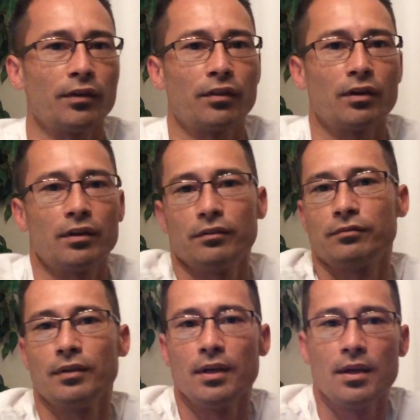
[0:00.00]
I thought of
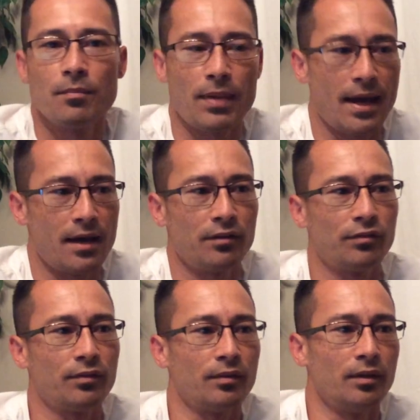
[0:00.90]

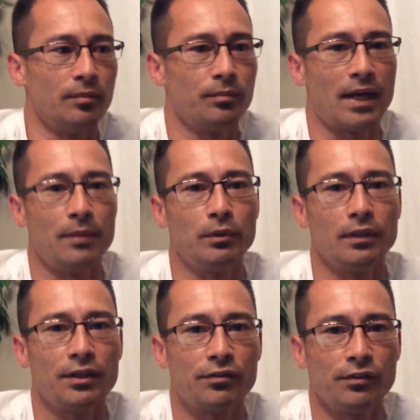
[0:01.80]
past Bible
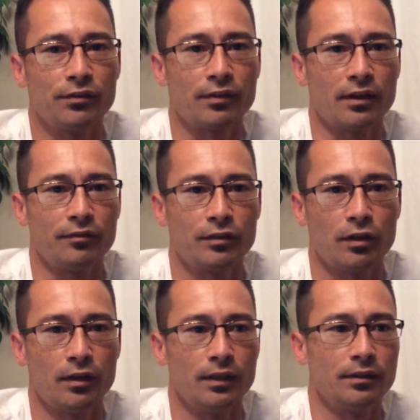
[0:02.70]
lessons that I've
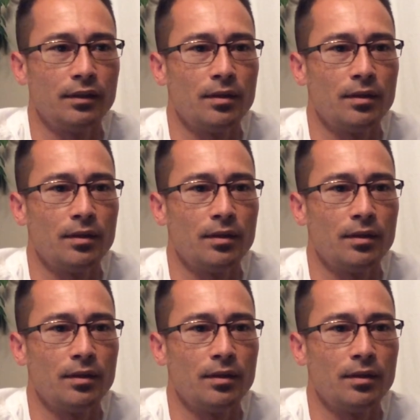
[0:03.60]
taught,